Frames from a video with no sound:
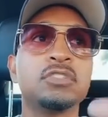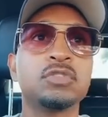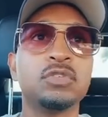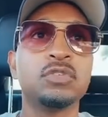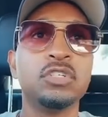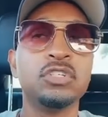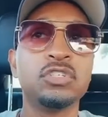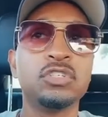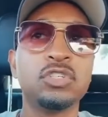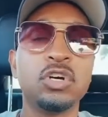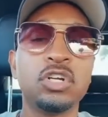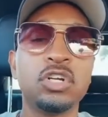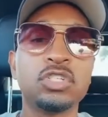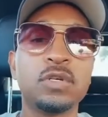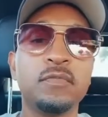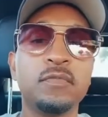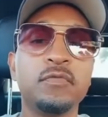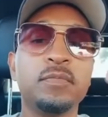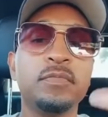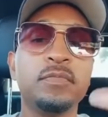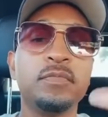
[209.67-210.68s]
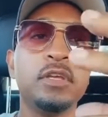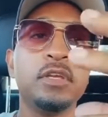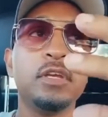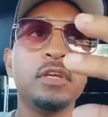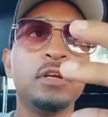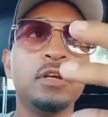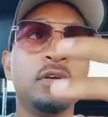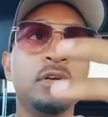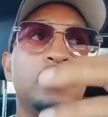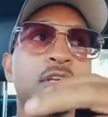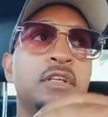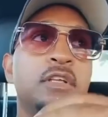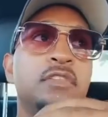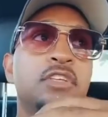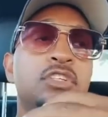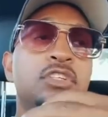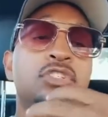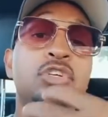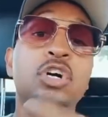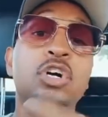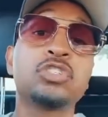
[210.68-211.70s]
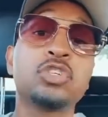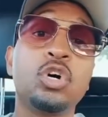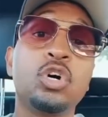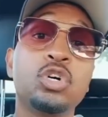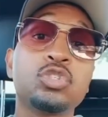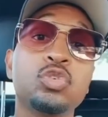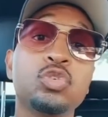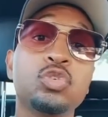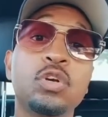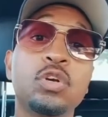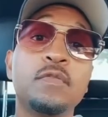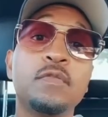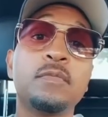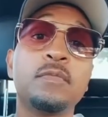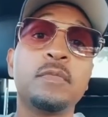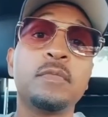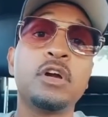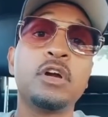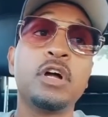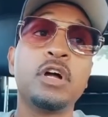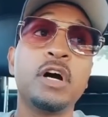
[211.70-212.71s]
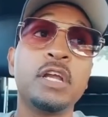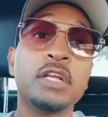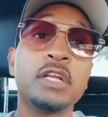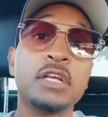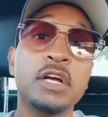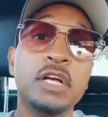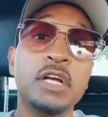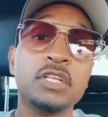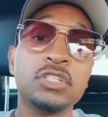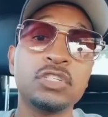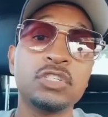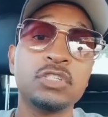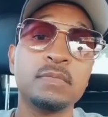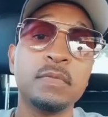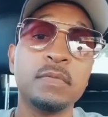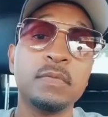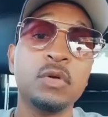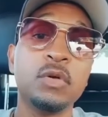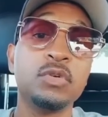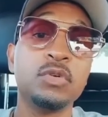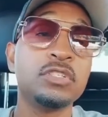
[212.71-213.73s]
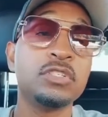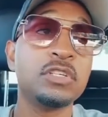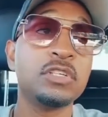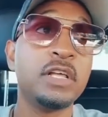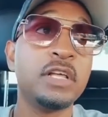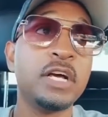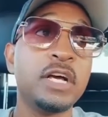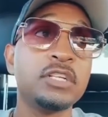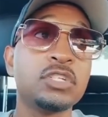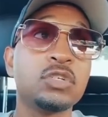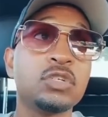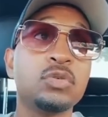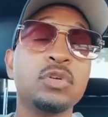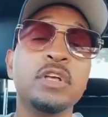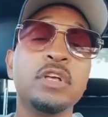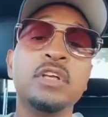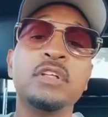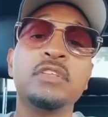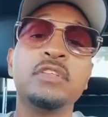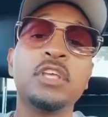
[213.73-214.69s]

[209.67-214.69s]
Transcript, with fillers: So these thoughts come from there. These thoughts also come from our unconscious mind, which is illogical.